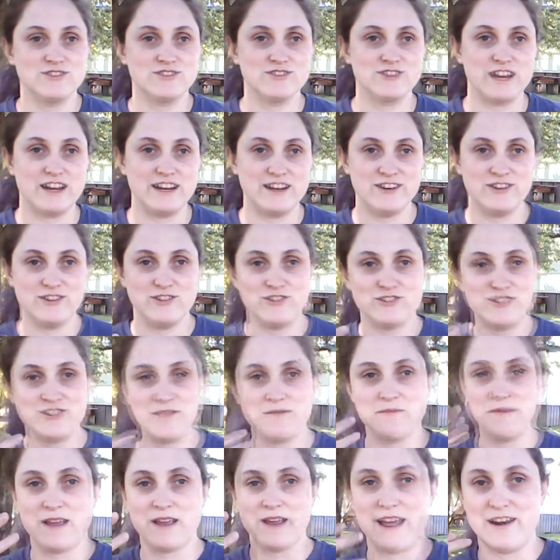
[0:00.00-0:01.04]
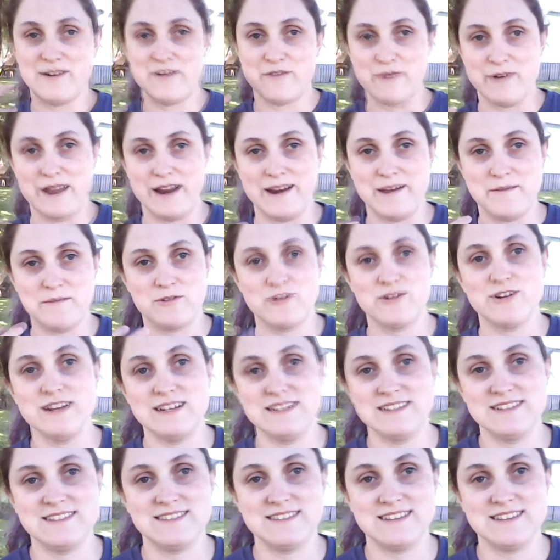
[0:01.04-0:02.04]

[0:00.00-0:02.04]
try to do some kind of random crazy